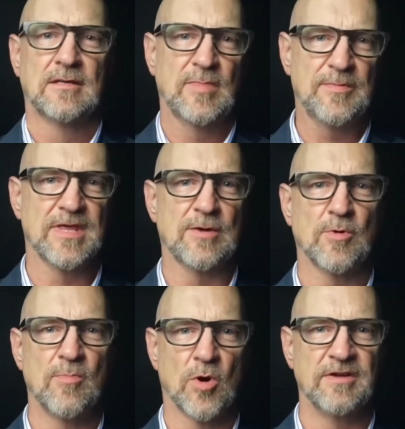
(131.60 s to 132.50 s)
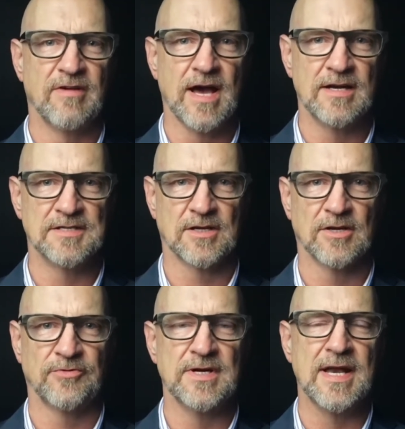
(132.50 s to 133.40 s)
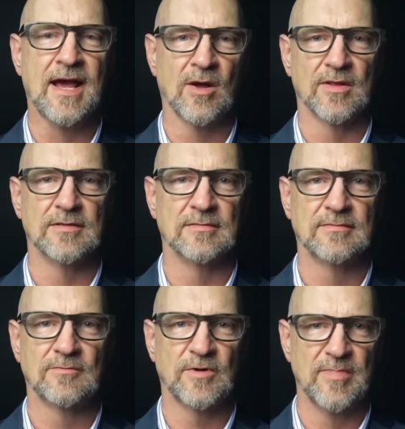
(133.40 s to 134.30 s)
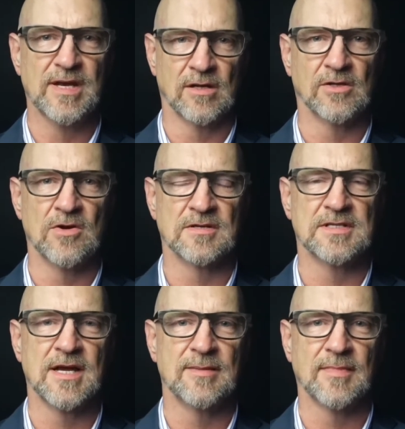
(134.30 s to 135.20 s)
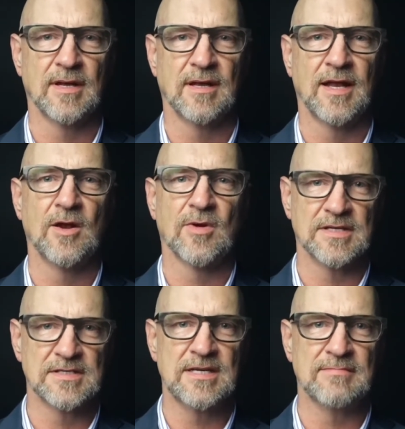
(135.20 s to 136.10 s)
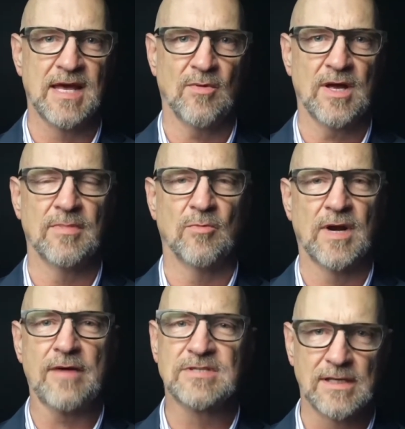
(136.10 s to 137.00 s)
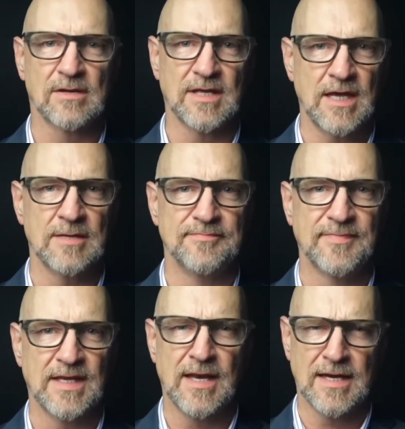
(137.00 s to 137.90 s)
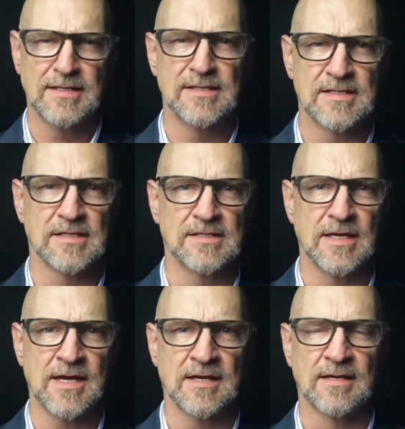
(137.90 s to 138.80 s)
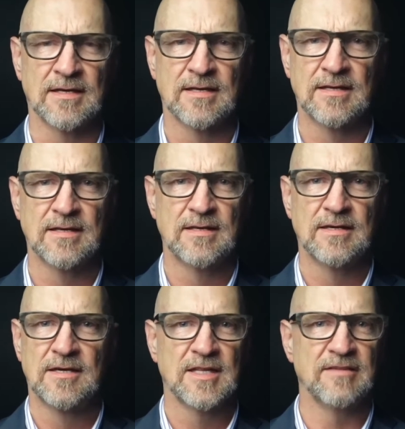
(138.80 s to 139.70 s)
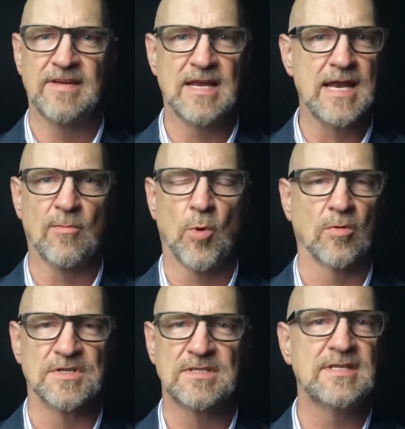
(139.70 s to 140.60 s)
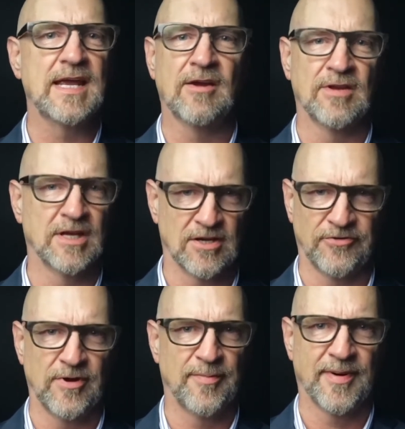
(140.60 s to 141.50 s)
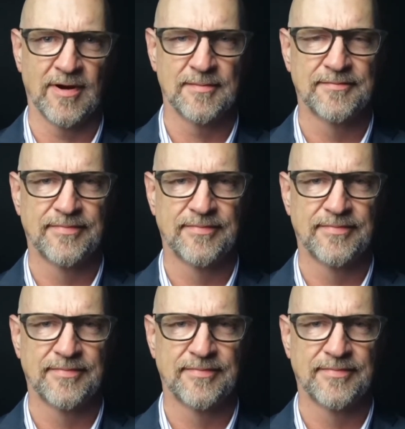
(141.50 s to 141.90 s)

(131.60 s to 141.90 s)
People think we're more divided as a country now than we've been in a long time. I know it can seem that way, but when I was a little kid in 1969, the Vietnam War was tearing the country apart.